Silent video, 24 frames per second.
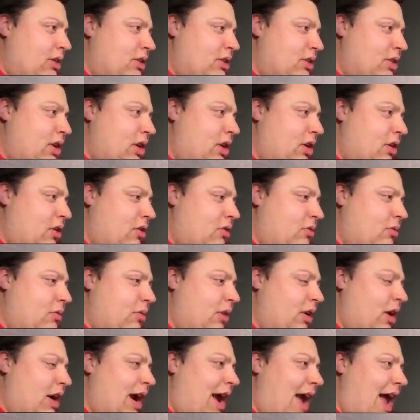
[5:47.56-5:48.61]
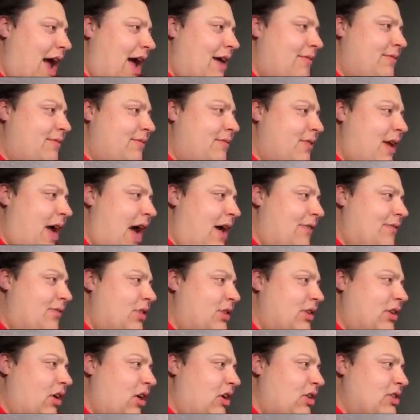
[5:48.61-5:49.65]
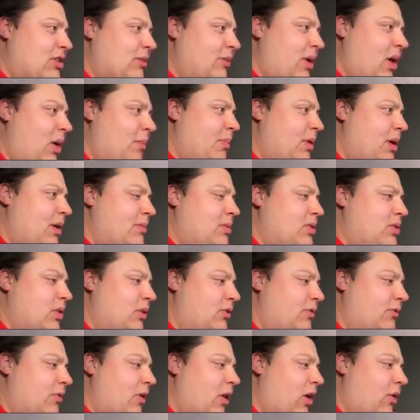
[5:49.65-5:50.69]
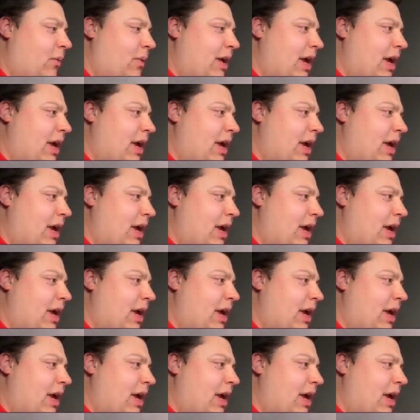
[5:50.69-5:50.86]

So we're half half of the cards that we opened up so far.